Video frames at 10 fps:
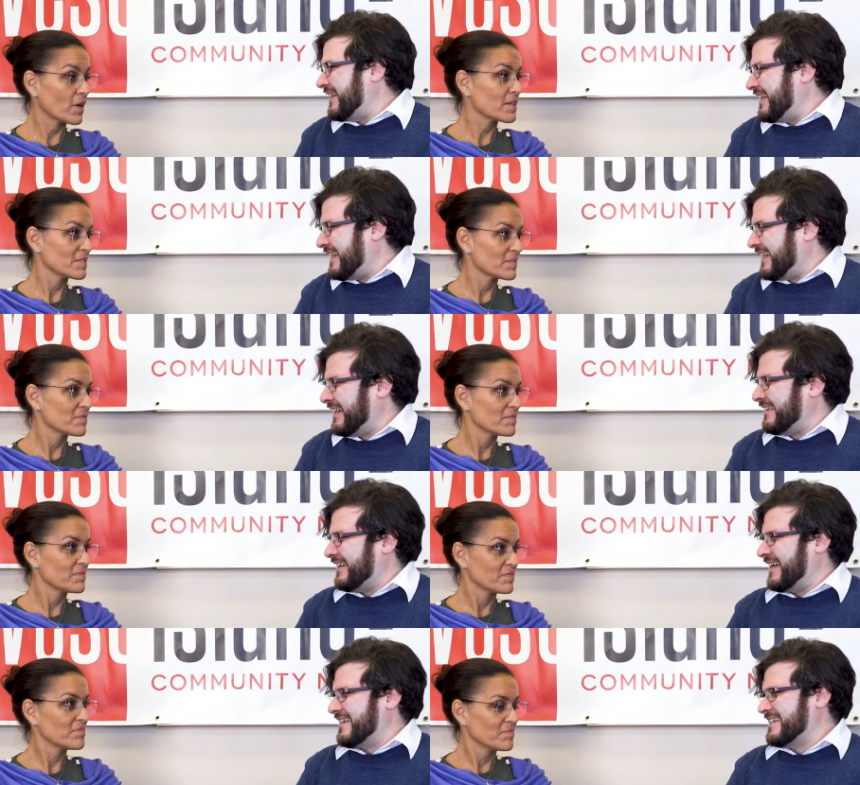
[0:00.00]
Speaker 1: right? you know,
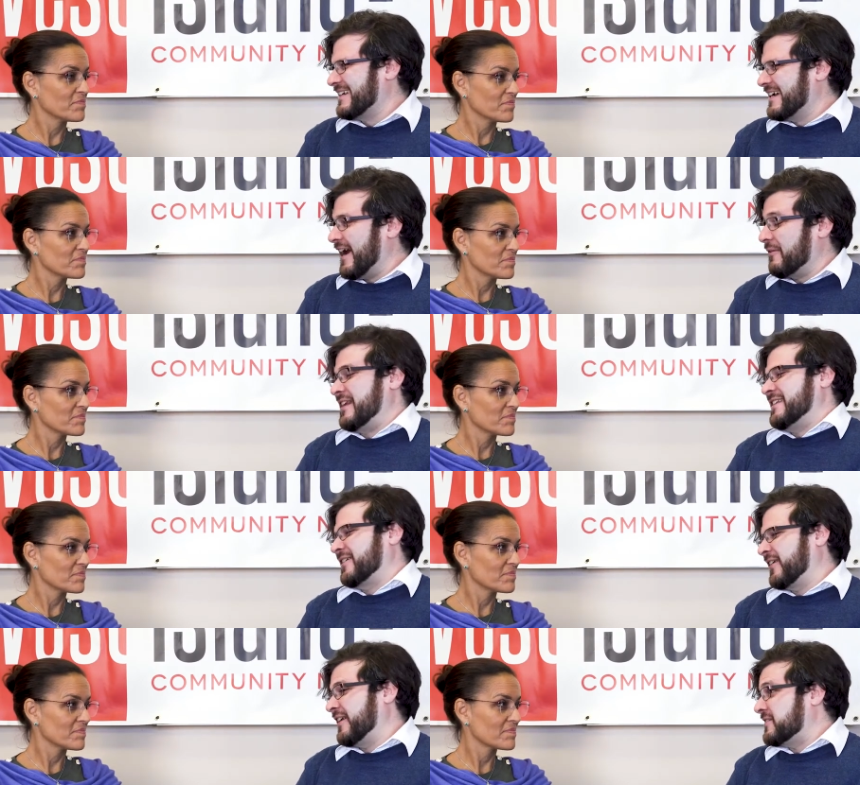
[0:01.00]
and we need to
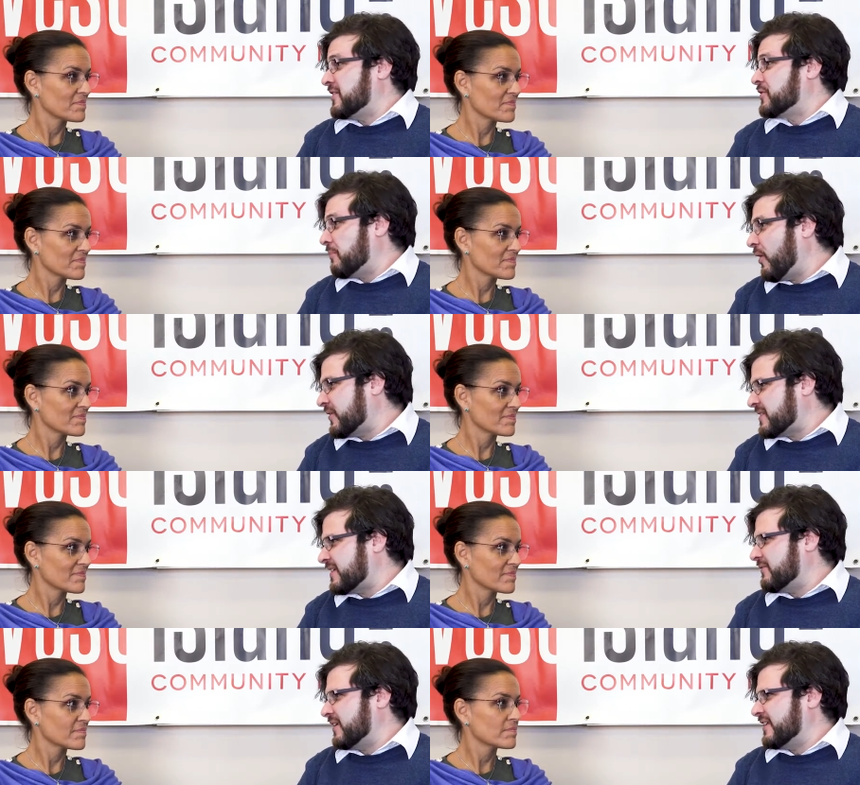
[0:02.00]
create a digital policy.
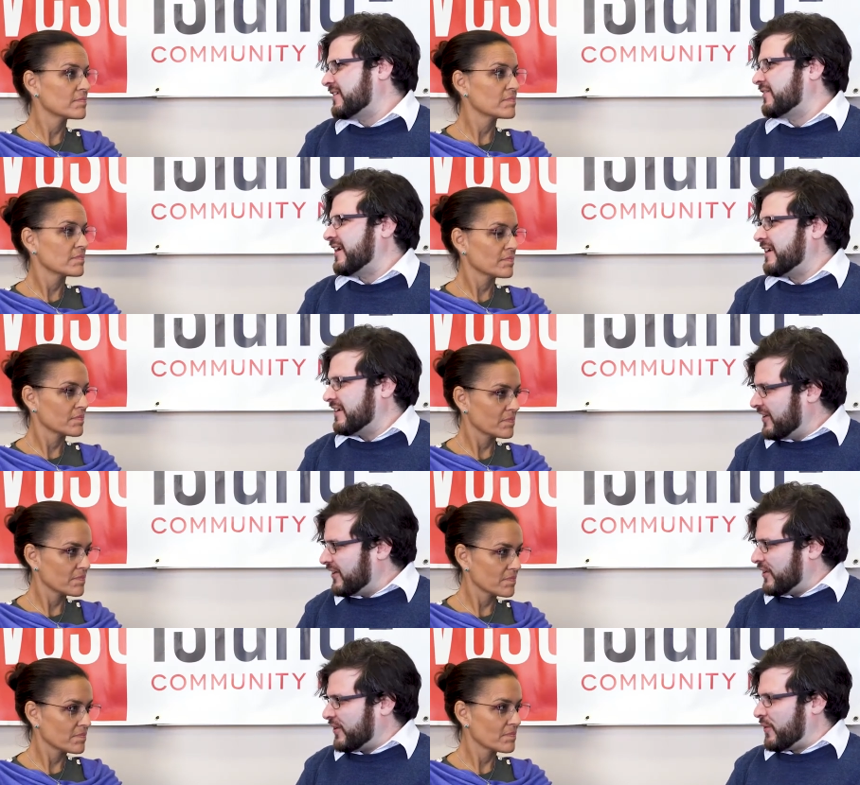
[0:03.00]
We need to create,
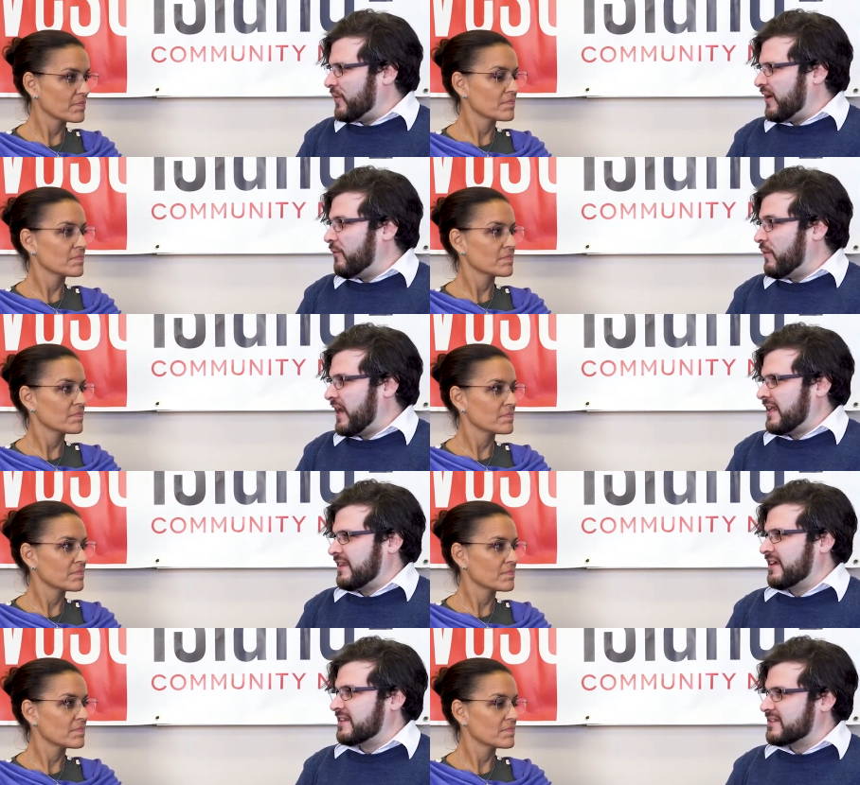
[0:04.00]
you know, a way
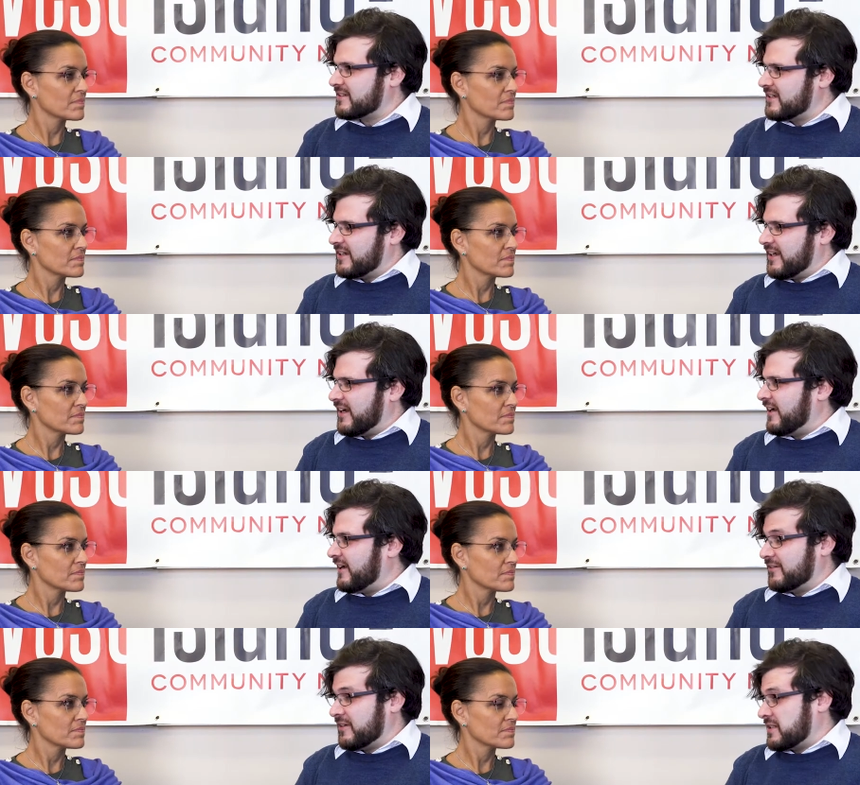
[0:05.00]
that
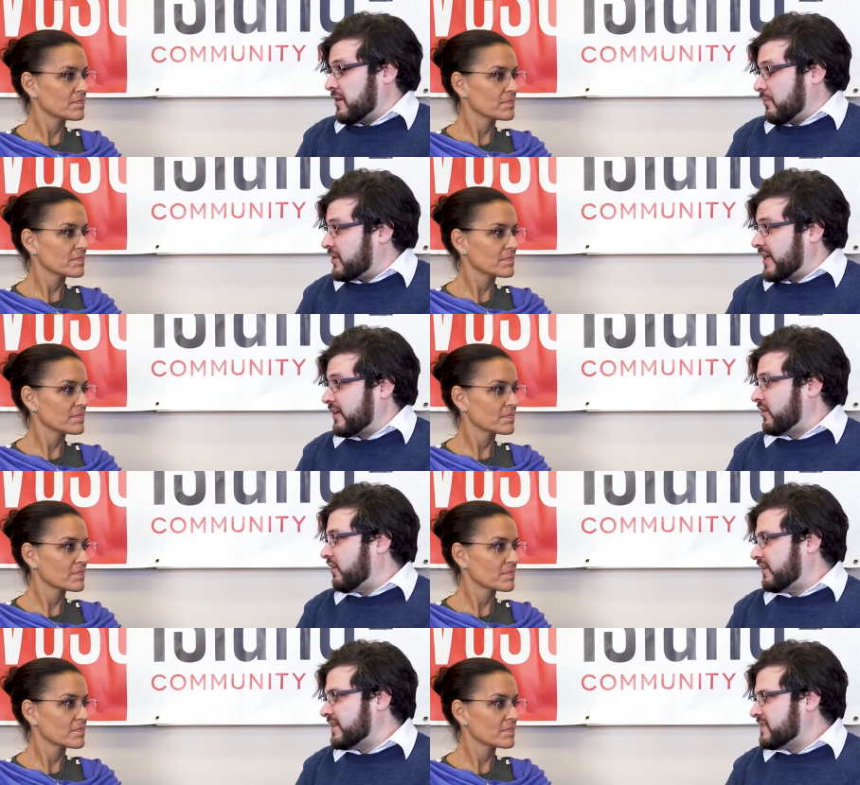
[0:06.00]
uh, is going to protect our
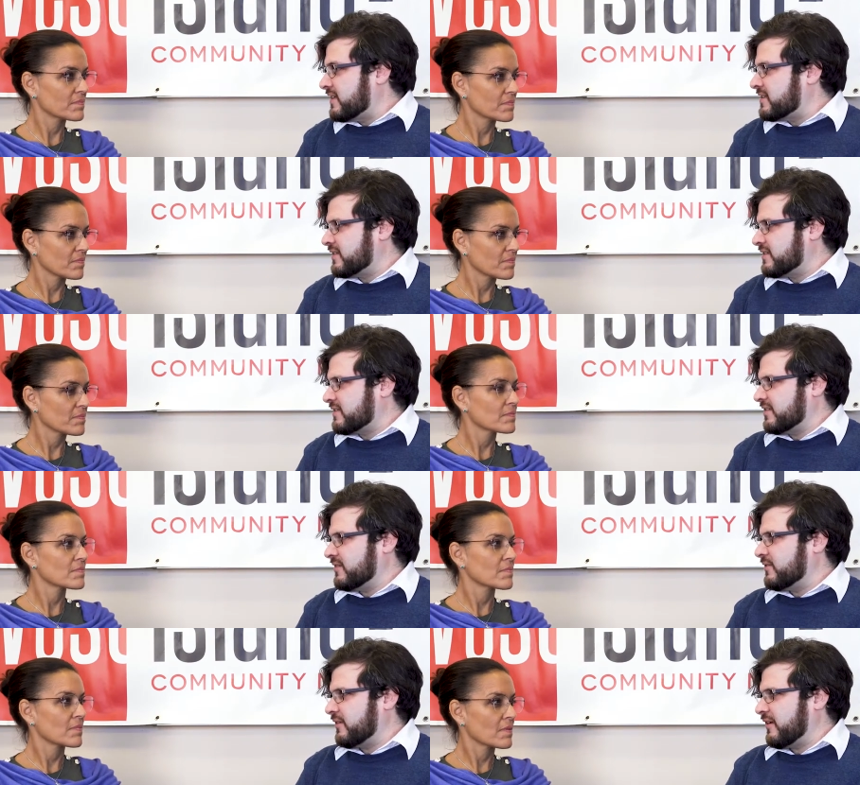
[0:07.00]
online citizens. You
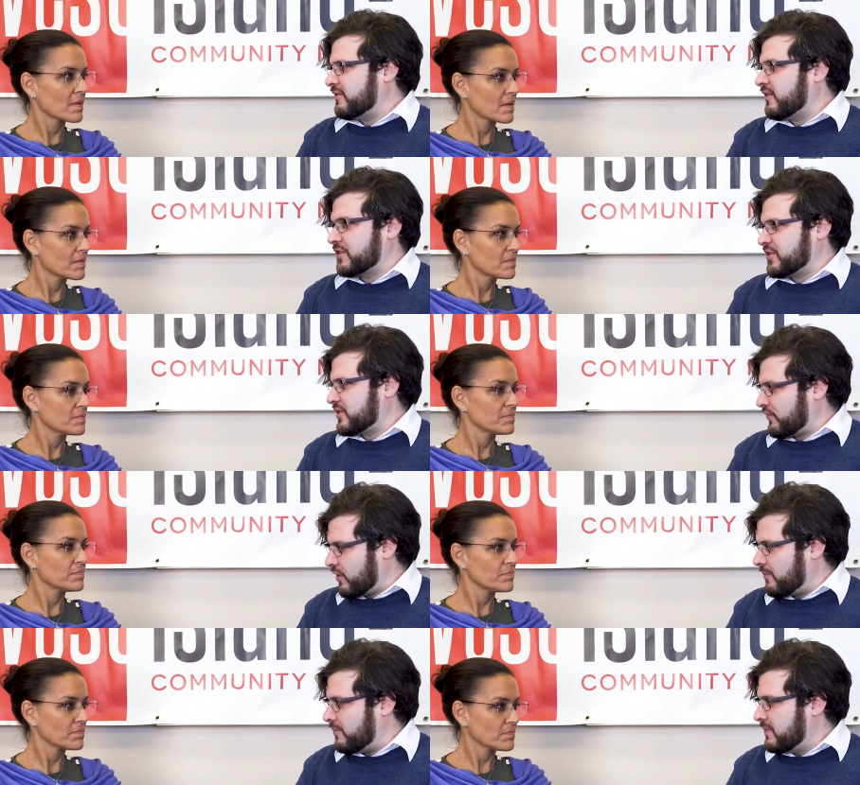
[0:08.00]
know, not just
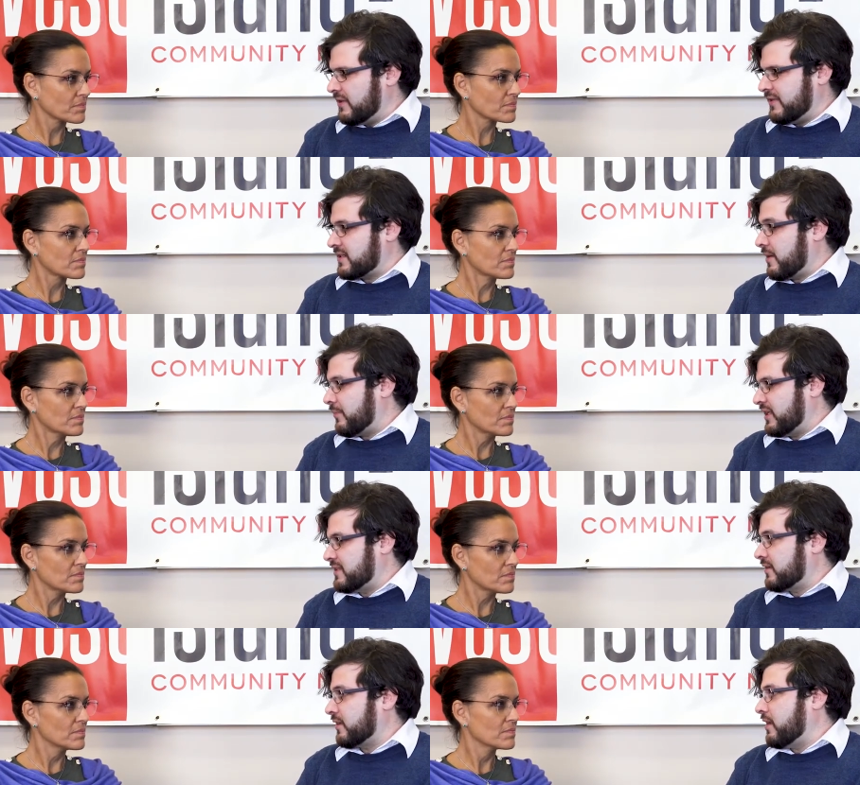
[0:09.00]
from these companies
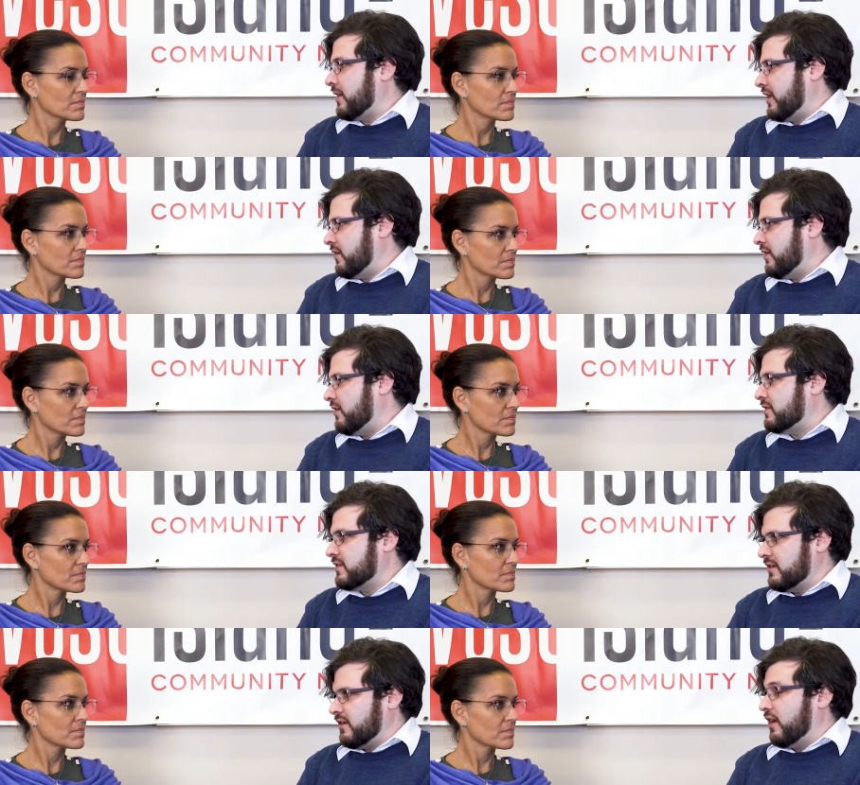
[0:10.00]
that are coming in and
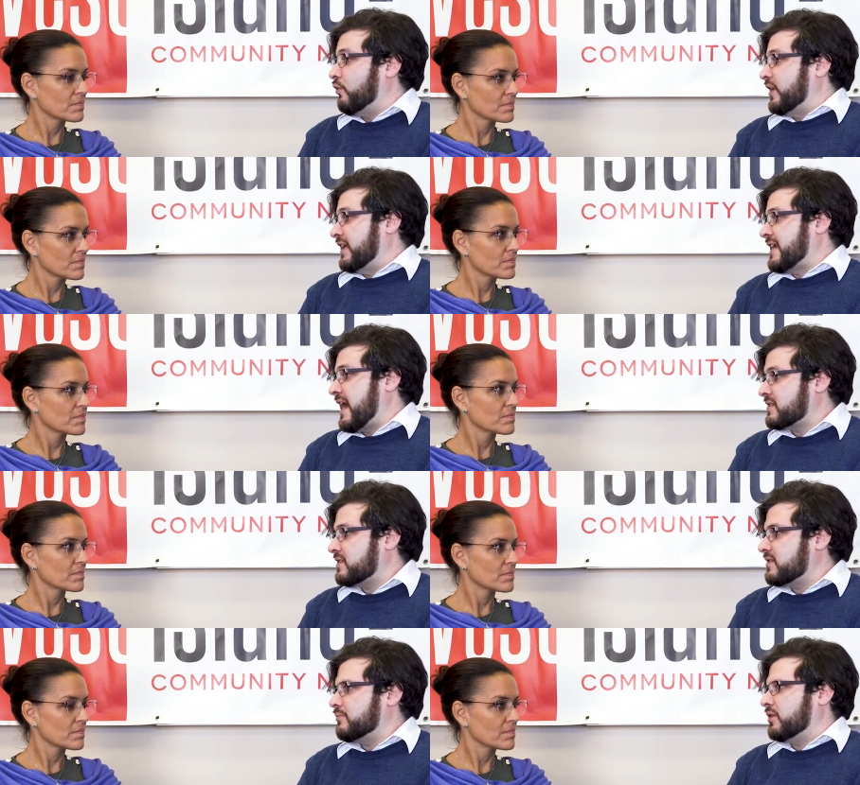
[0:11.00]
avoiding
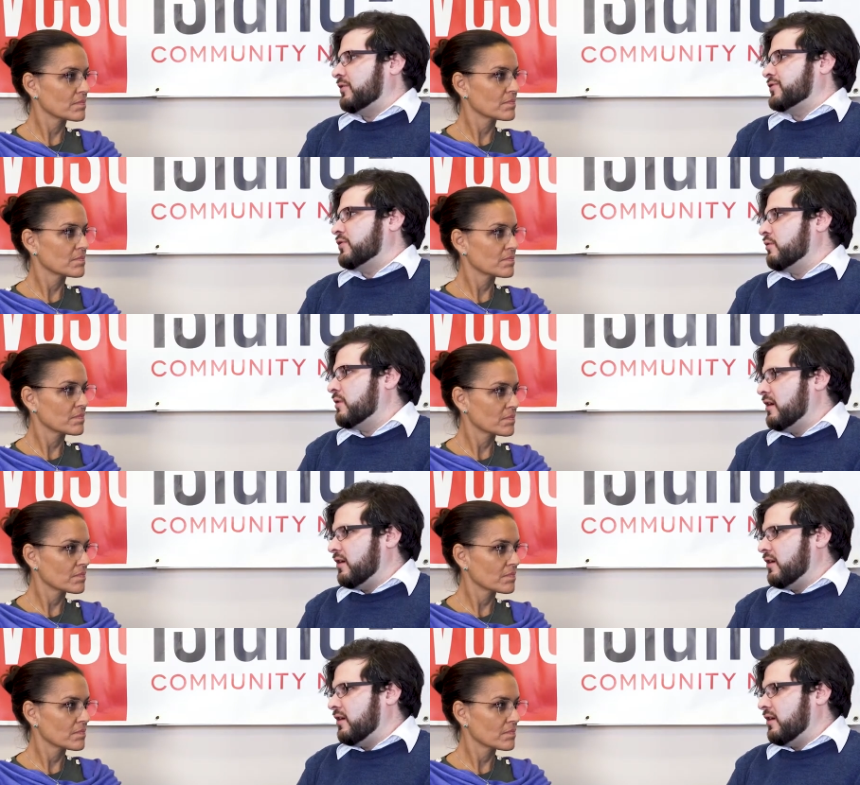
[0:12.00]
taxes, but also